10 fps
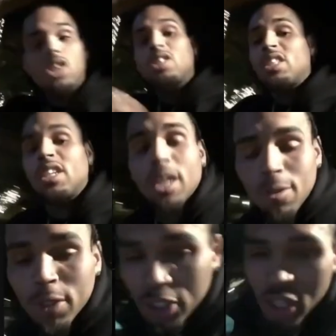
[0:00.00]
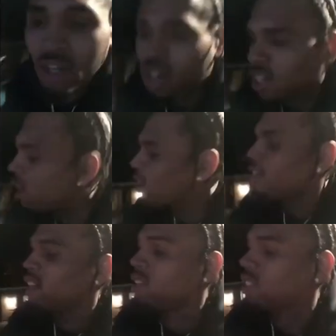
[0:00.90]
dance because
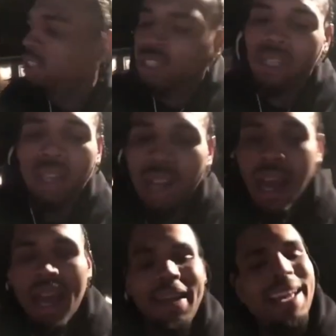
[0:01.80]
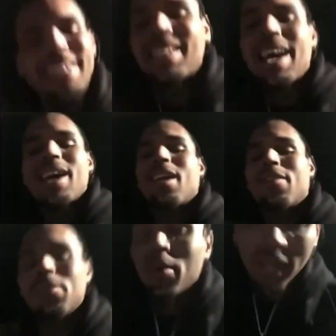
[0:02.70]
you. They want your money.
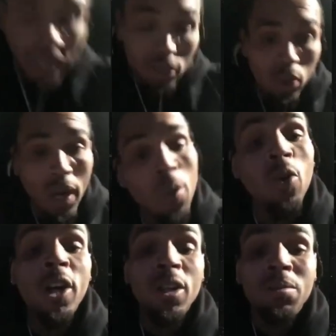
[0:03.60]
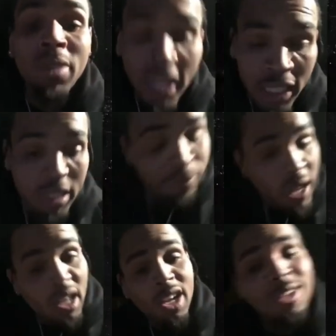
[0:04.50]
That's how they get their lifestyle and
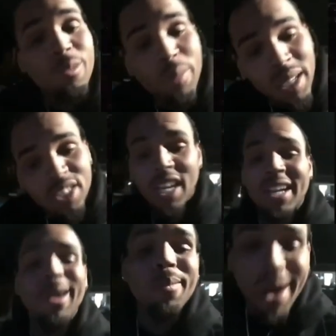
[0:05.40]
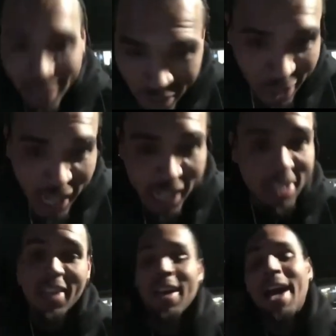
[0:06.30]
their people, their handlers.
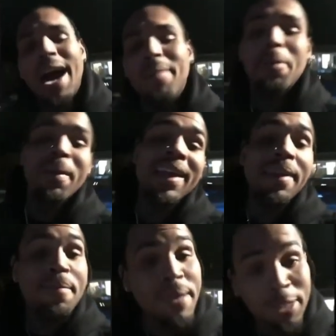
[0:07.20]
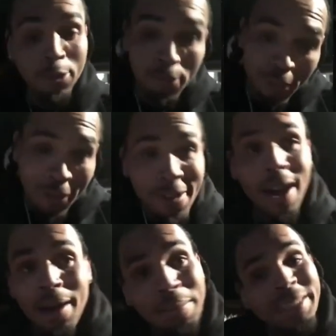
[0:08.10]
They they own
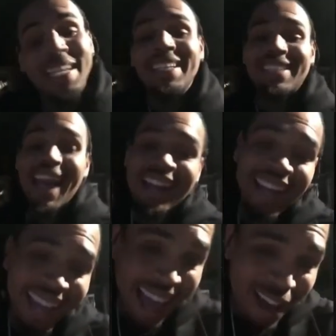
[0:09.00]
they own them